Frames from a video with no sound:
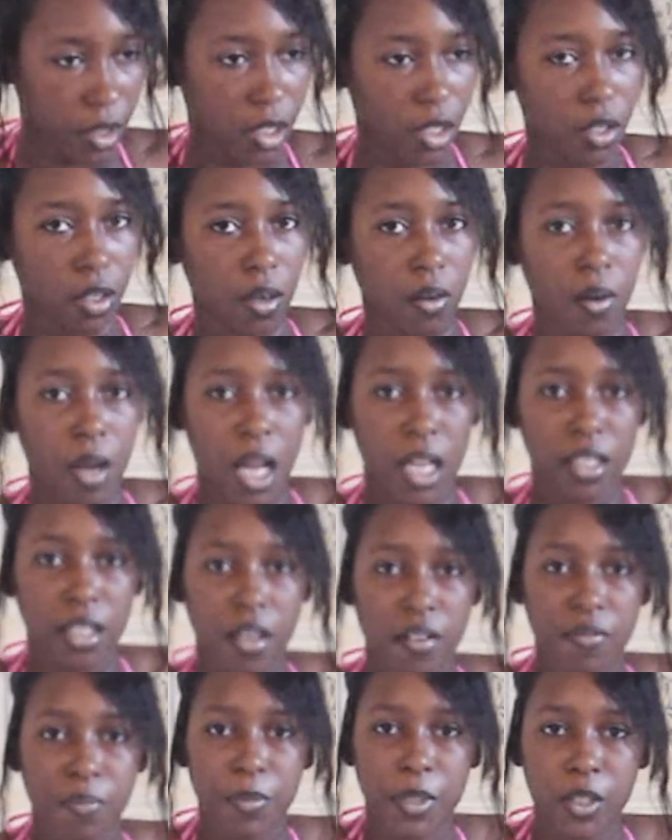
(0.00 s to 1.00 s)
you know, I
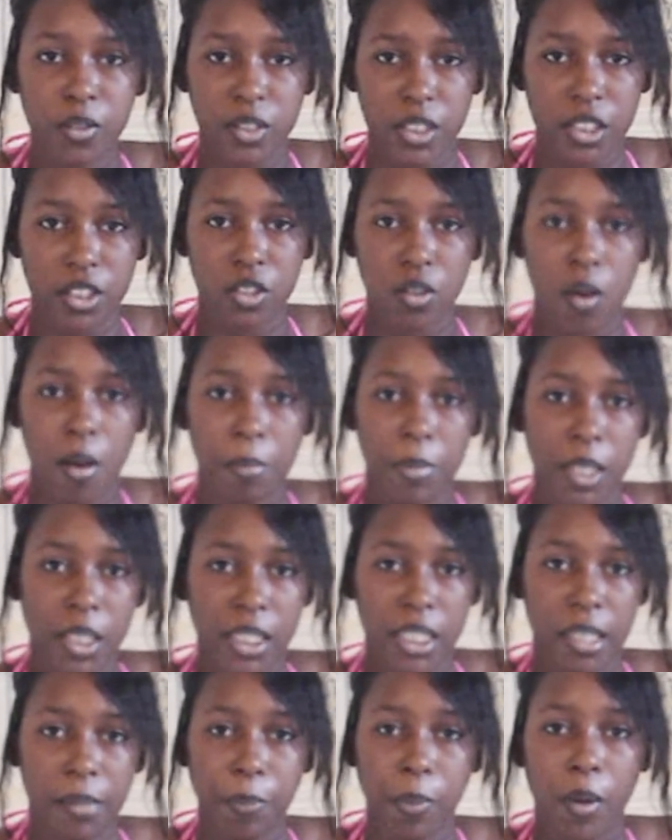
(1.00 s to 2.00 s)
love music, so I'm
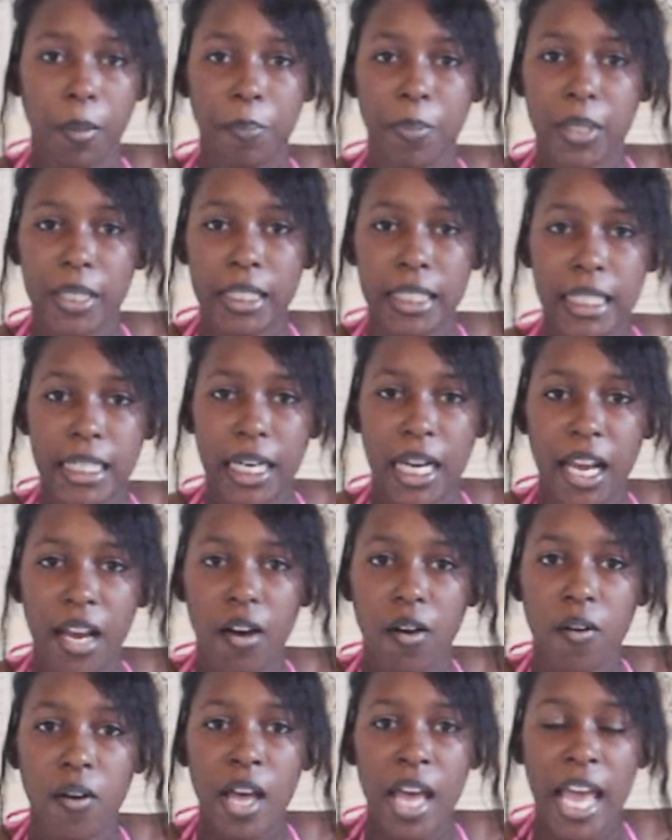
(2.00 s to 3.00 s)
gonna keep on putting it
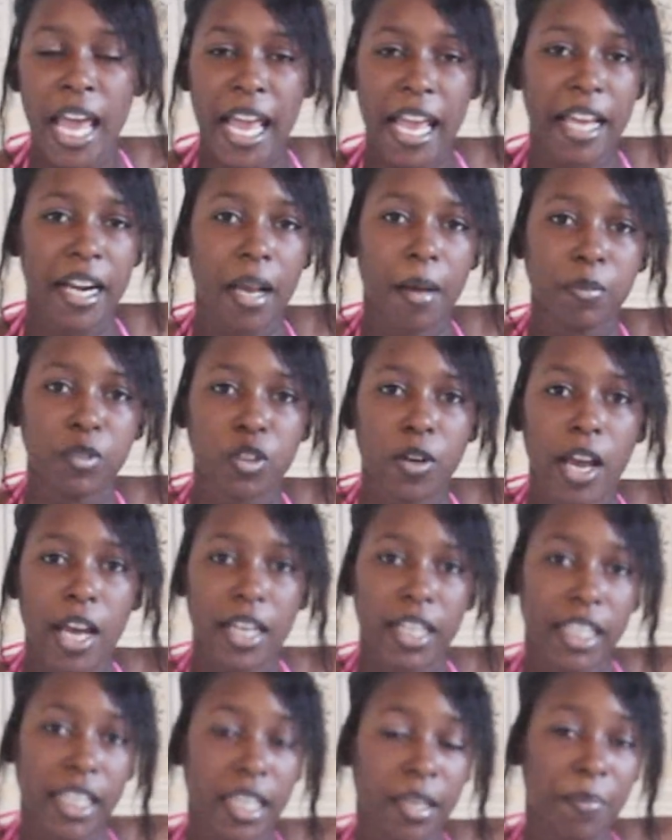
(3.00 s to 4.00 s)
out.
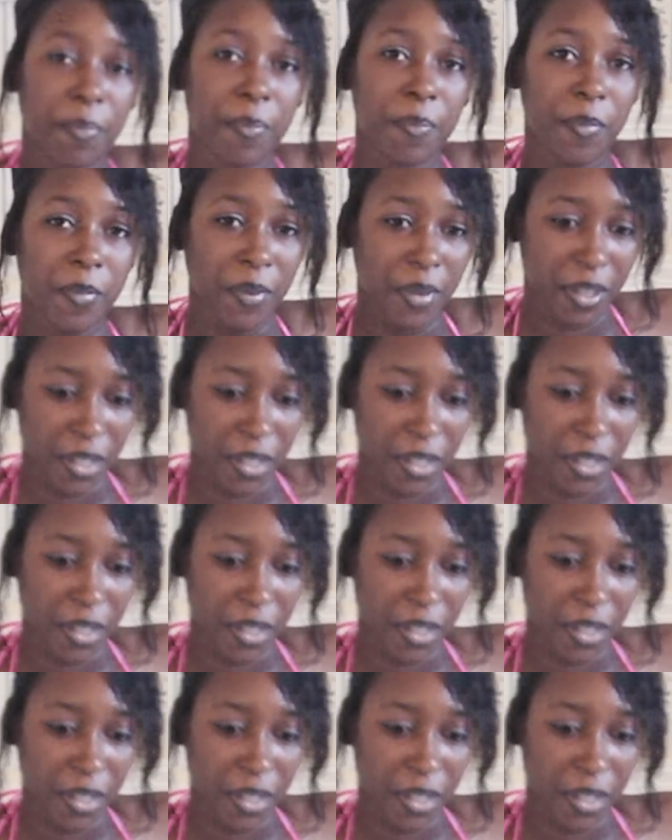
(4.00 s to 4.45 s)
Damn! Let me say that